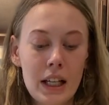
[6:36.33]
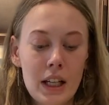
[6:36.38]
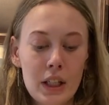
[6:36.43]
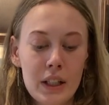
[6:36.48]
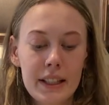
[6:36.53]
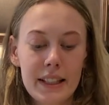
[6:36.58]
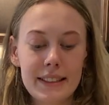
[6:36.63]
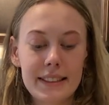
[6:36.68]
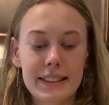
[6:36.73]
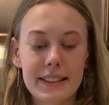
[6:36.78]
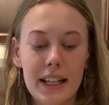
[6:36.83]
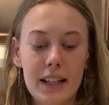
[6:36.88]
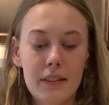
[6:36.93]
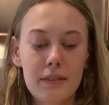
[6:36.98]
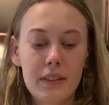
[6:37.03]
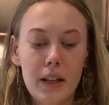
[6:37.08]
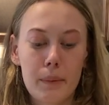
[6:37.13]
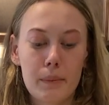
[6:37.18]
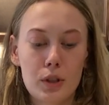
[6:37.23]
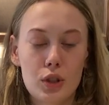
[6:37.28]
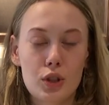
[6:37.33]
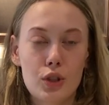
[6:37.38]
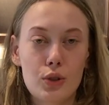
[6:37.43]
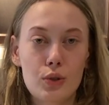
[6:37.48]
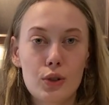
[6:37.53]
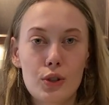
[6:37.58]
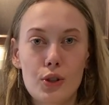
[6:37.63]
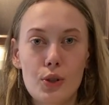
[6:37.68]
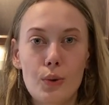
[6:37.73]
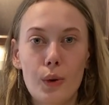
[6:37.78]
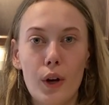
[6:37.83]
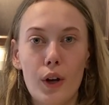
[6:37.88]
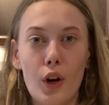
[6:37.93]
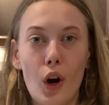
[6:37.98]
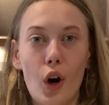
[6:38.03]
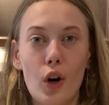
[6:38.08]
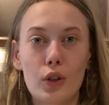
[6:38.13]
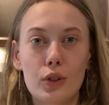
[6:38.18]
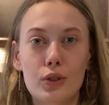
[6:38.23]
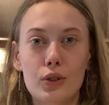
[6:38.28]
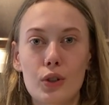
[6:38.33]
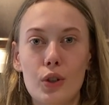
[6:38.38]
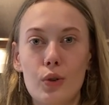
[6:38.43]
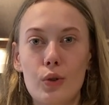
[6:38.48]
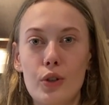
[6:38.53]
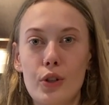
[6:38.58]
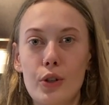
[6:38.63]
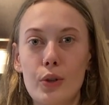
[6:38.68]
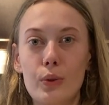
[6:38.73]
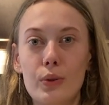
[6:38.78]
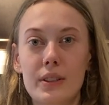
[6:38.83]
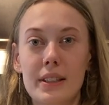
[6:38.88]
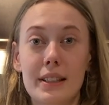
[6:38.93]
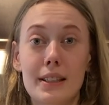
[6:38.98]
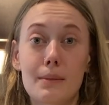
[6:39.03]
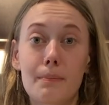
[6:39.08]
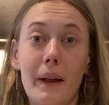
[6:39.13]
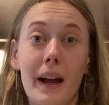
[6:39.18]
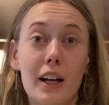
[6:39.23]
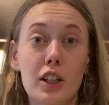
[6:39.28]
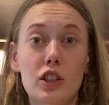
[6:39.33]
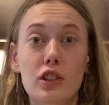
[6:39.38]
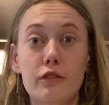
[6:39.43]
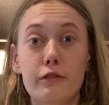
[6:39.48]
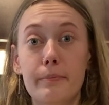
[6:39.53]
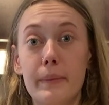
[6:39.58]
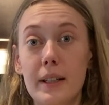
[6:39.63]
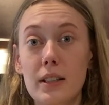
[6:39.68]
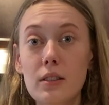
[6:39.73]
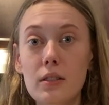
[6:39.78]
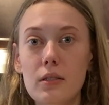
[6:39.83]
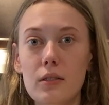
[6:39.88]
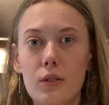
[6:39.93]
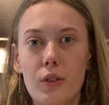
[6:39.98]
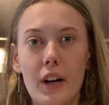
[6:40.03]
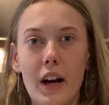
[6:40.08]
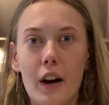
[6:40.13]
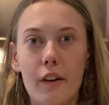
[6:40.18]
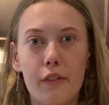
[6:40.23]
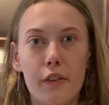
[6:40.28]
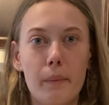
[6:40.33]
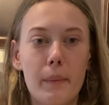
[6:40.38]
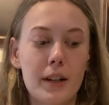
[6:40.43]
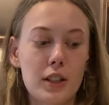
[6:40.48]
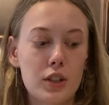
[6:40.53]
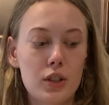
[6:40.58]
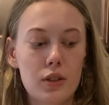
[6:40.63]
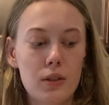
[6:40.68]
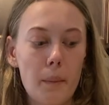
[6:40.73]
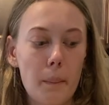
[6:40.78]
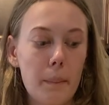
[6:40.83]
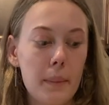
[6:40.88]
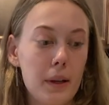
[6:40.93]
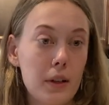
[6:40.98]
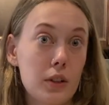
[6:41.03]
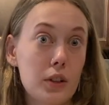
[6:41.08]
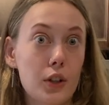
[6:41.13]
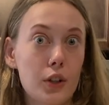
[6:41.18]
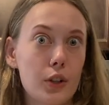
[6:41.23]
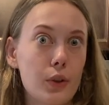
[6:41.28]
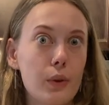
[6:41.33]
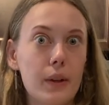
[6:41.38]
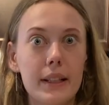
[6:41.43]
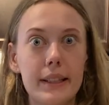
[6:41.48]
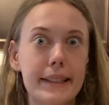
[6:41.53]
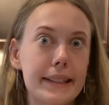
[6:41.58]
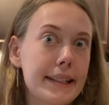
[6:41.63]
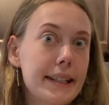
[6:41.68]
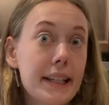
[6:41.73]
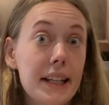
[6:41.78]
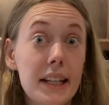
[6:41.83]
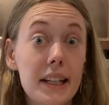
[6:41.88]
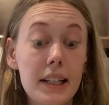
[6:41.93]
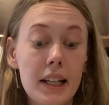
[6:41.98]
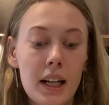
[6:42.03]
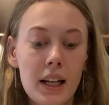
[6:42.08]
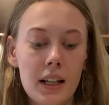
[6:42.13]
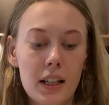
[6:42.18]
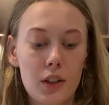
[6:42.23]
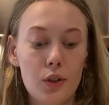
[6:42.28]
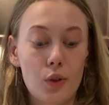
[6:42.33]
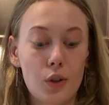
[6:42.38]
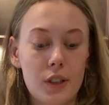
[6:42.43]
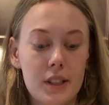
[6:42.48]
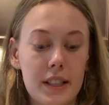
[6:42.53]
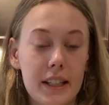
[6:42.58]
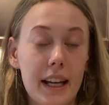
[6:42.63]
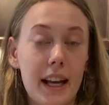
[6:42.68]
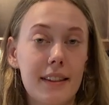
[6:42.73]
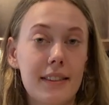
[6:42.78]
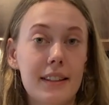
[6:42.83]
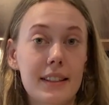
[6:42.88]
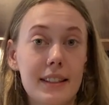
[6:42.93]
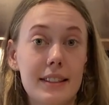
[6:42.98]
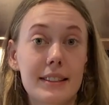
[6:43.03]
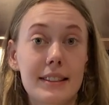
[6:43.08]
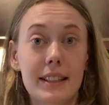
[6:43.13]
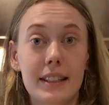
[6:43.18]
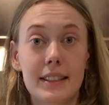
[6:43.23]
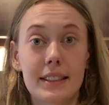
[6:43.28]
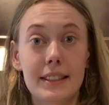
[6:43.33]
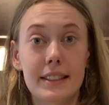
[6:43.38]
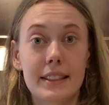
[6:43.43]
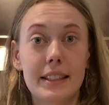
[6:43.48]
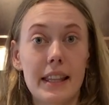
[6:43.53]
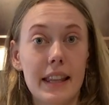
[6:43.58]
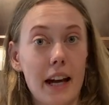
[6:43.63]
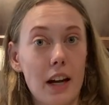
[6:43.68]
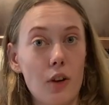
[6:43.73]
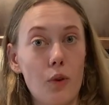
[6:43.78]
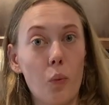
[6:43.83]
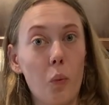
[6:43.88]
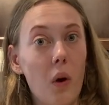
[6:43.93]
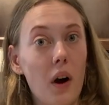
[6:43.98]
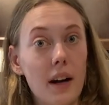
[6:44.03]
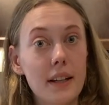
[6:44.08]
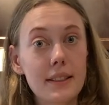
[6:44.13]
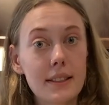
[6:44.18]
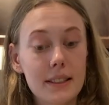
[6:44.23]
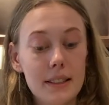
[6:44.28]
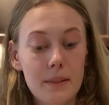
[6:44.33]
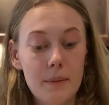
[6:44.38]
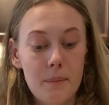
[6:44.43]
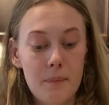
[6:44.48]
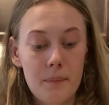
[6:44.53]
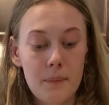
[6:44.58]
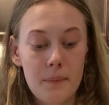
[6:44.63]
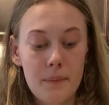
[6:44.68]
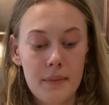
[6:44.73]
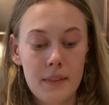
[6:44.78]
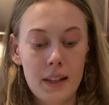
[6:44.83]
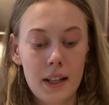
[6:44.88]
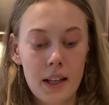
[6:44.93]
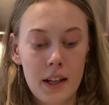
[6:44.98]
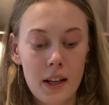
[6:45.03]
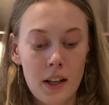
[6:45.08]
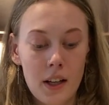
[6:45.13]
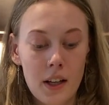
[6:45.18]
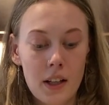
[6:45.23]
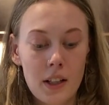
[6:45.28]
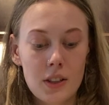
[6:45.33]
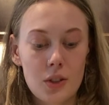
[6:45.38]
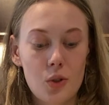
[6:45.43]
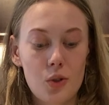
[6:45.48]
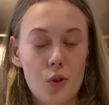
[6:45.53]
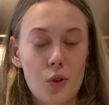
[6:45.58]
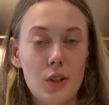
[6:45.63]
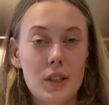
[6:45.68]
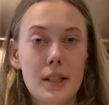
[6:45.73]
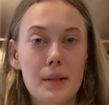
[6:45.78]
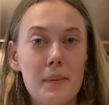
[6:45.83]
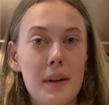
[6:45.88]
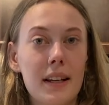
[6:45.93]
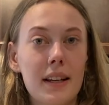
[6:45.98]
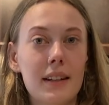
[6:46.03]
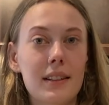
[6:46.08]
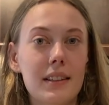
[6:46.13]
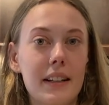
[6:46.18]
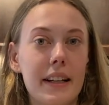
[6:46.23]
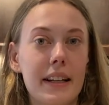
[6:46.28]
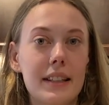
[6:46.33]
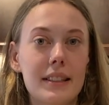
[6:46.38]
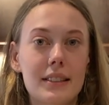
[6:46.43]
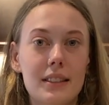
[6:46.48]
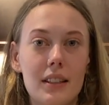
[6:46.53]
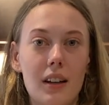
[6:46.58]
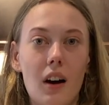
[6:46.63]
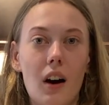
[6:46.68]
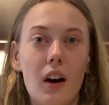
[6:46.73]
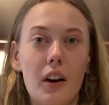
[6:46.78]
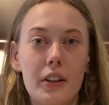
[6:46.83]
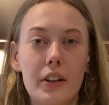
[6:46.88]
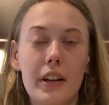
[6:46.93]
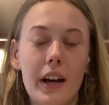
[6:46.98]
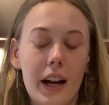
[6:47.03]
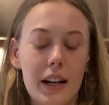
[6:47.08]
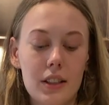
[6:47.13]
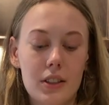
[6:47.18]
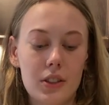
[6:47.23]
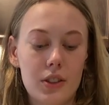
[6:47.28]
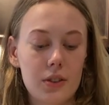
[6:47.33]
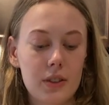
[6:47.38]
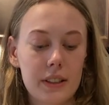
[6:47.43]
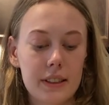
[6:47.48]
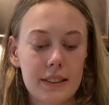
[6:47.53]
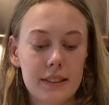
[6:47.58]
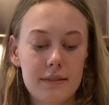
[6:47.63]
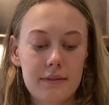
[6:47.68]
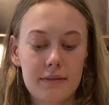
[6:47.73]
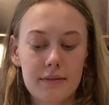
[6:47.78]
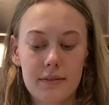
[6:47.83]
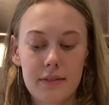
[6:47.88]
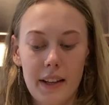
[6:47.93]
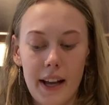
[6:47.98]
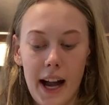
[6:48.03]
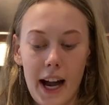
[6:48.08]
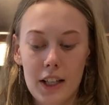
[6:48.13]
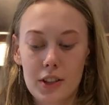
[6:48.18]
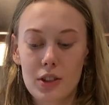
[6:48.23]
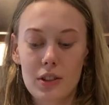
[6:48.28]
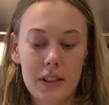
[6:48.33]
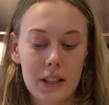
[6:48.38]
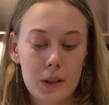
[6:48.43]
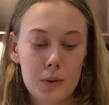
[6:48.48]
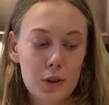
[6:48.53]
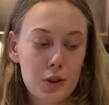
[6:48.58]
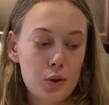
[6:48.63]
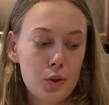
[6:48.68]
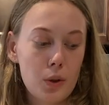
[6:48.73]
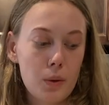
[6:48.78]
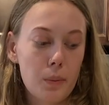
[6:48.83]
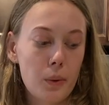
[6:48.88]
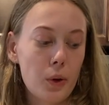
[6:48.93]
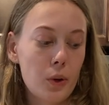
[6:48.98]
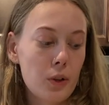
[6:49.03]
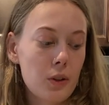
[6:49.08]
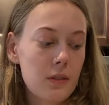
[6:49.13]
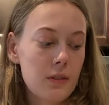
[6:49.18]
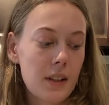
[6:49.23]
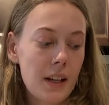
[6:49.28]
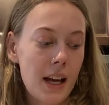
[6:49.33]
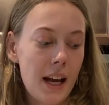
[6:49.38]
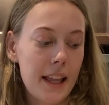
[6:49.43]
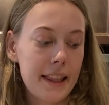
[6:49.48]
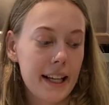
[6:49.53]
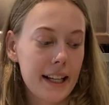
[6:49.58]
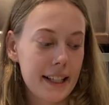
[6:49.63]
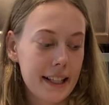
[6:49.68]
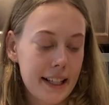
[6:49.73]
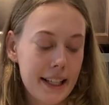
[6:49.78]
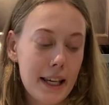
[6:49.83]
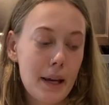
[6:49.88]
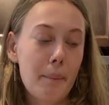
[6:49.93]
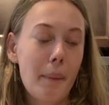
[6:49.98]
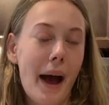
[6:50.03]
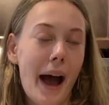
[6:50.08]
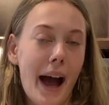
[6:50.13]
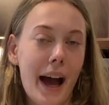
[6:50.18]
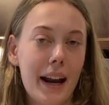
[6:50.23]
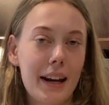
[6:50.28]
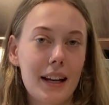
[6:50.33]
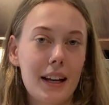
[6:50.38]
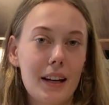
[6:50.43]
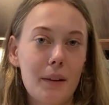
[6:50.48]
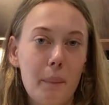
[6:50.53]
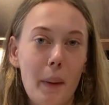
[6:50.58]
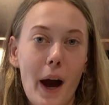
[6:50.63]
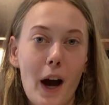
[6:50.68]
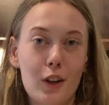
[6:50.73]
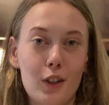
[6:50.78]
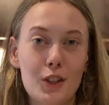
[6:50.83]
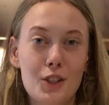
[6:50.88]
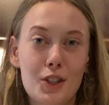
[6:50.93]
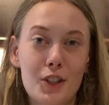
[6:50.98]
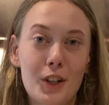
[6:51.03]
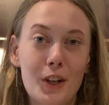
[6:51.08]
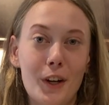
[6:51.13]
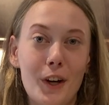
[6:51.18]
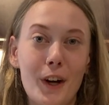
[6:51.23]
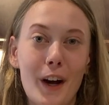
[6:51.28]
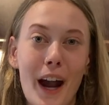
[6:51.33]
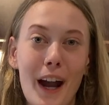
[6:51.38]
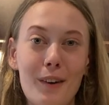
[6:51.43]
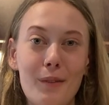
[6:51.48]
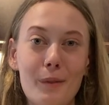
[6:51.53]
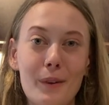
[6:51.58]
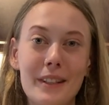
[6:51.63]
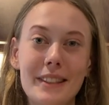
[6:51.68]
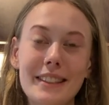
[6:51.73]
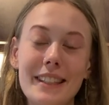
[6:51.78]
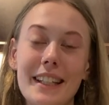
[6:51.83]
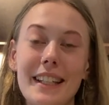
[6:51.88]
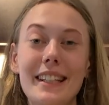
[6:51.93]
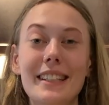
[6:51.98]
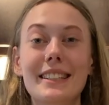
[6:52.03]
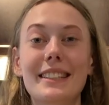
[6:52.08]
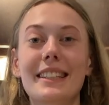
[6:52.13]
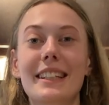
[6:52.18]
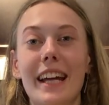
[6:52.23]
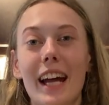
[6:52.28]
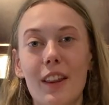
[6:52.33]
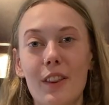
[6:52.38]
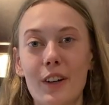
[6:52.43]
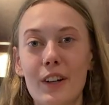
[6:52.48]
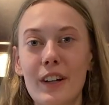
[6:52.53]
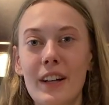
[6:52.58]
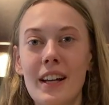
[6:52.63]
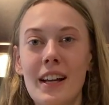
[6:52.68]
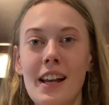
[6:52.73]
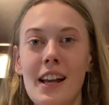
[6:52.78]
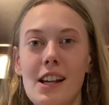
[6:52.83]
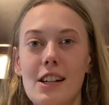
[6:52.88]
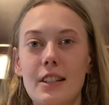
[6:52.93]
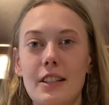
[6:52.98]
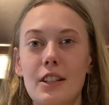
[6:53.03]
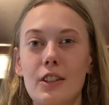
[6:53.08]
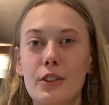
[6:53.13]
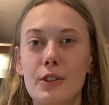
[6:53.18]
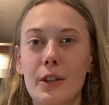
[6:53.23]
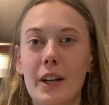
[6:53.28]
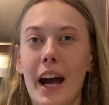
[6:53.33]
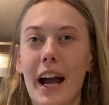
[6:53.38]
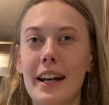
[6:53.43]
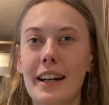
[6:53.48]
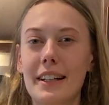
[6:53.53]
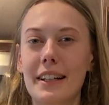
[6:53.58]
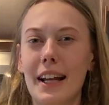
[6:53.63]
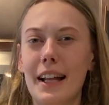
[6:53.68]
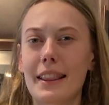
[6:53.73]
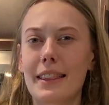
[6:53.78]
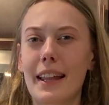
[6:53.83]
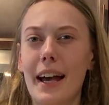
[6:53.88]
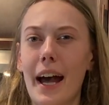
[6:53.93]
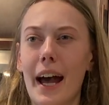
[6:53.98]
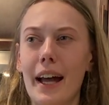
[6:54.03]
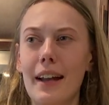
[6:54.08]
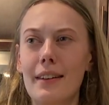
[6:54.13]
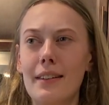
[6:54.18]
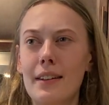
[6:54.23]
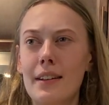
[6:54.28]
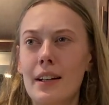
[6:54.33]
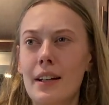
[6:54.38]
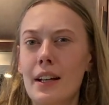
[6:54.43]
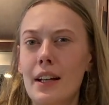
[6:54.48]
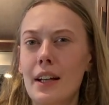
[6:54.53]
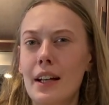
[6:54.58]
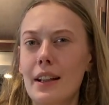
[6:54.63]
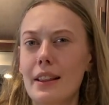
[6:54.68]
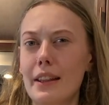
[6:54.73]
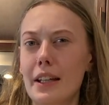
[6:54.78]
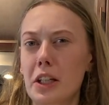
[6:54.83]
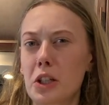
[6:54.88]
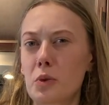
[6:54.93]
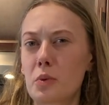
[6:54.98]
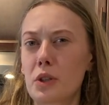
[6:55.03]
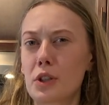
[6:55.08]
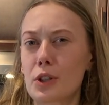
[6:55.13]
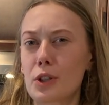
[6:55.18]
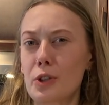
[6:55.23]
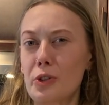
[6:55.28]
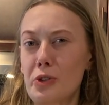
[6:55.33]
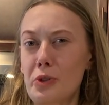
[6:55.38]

Instead of lemon juice, you can also use a splash of milk or however much milk you're going to need in order to get the consistency that you want. So in order to make a glaze, all you gotta do is add your liquid to a bowl and then keep adding powdered sugar and whisking it together until you kind of get that liquid glue